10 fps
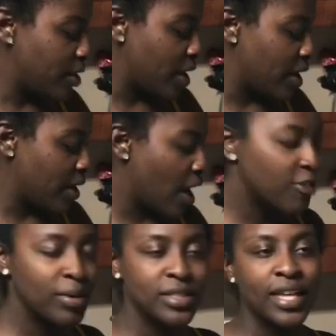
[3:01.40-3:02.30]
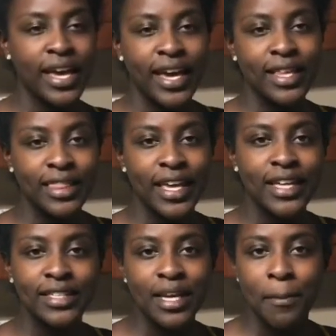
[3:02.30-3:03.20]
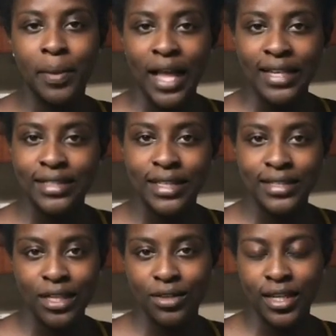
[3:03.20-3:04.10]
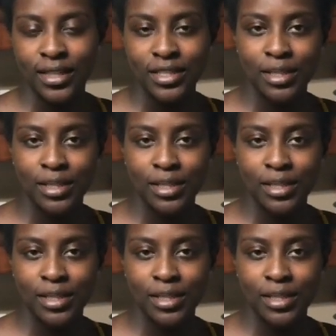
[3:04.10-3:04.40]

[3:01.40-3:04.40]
day, as much as I hate things in plastic containers like this,